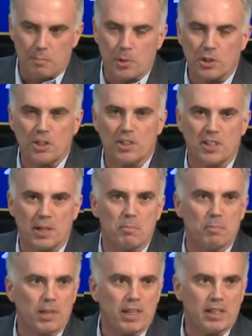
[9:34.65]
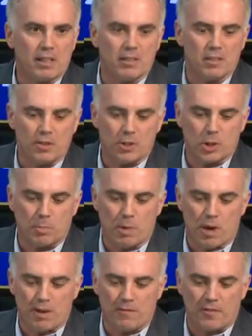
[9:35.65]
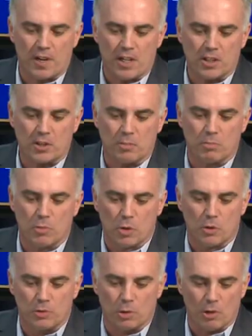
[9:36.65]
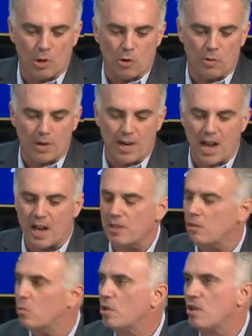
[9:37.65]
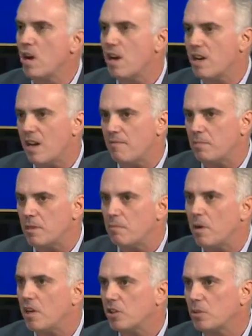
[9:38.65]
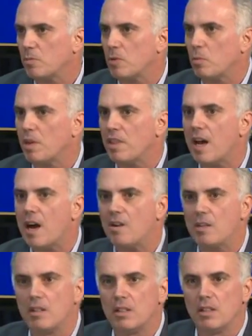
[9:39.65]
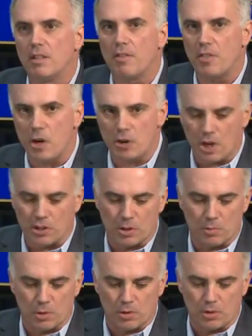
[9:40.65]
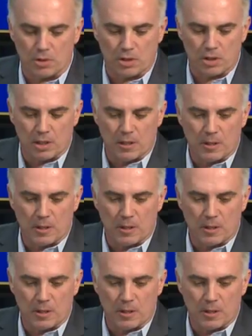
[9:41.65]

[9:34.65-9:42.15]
put simply, Spotify's move to lower Manhattan would not have been possible without their contributions.